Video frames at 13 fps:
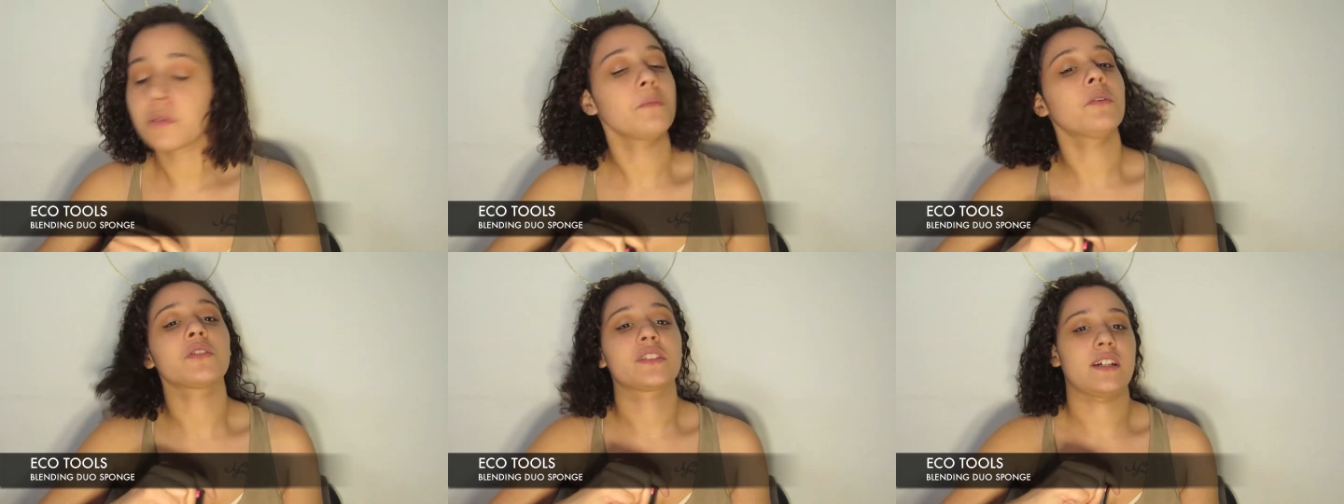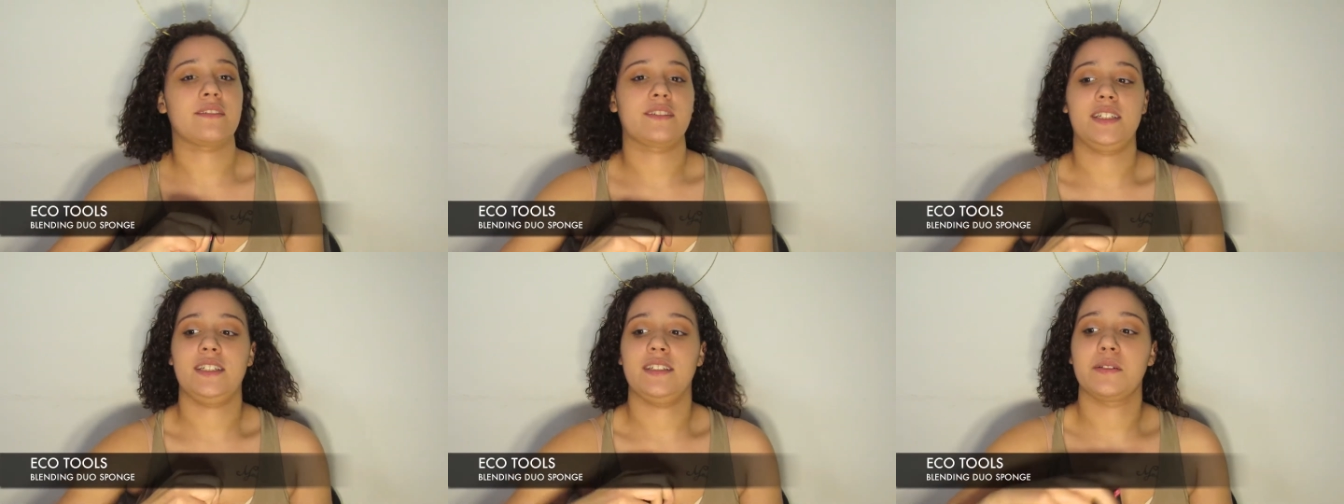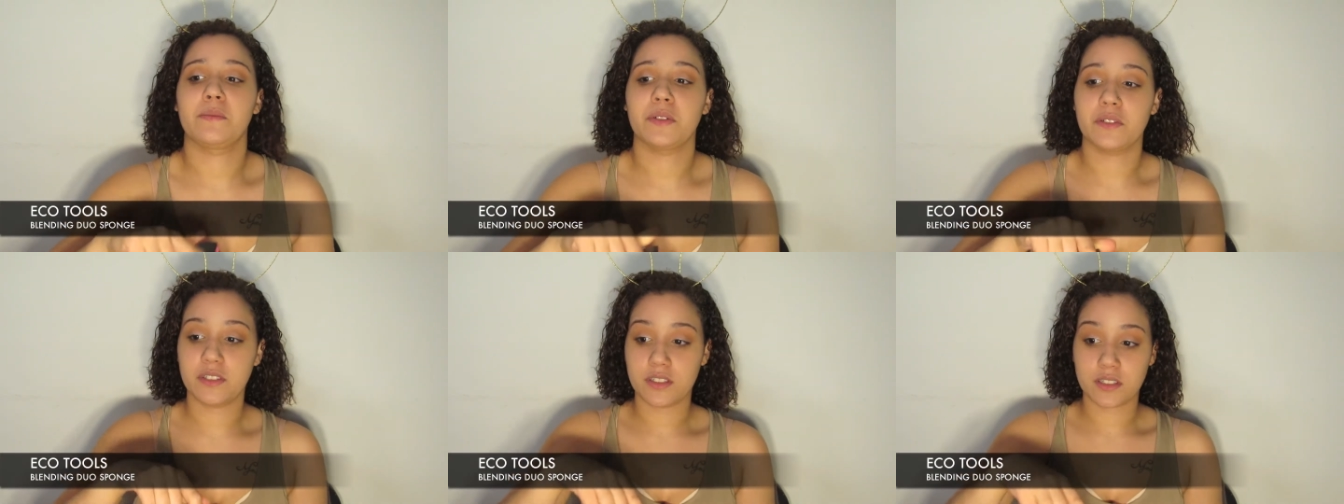So we most definitely need to
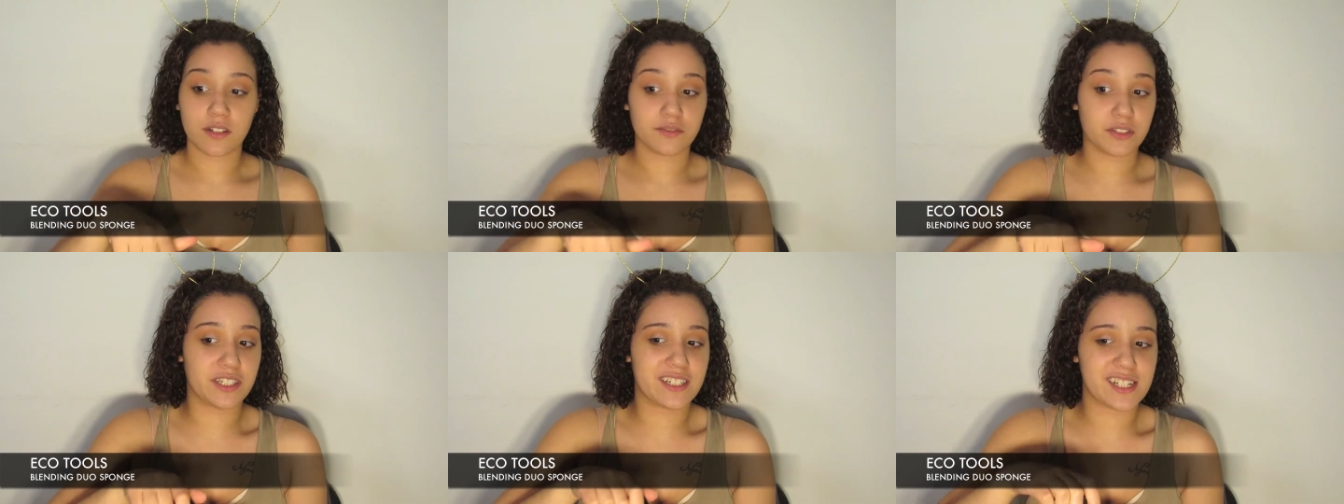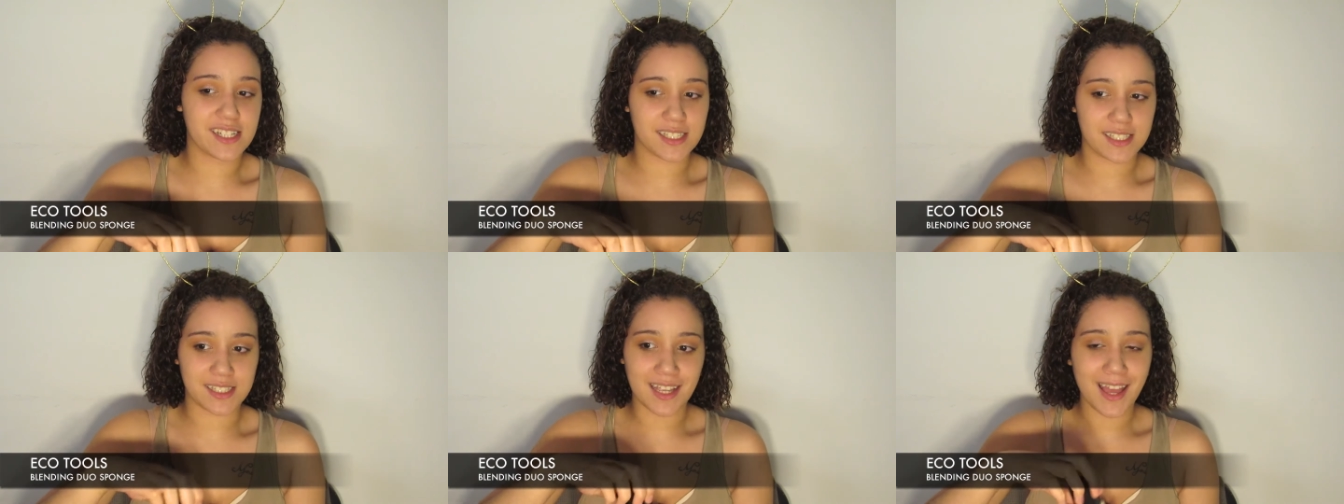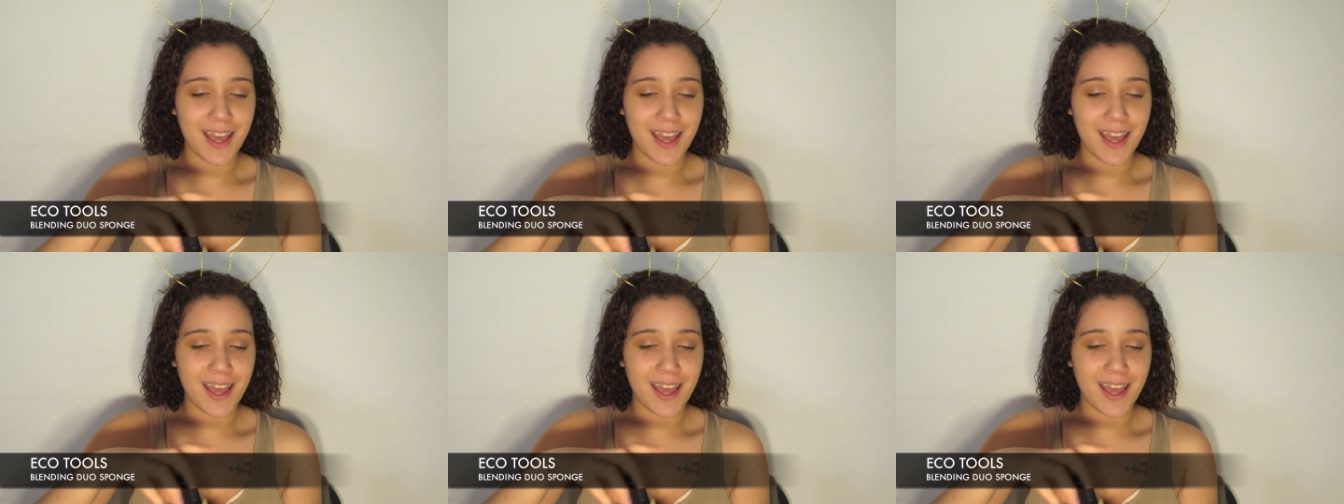build this coverage because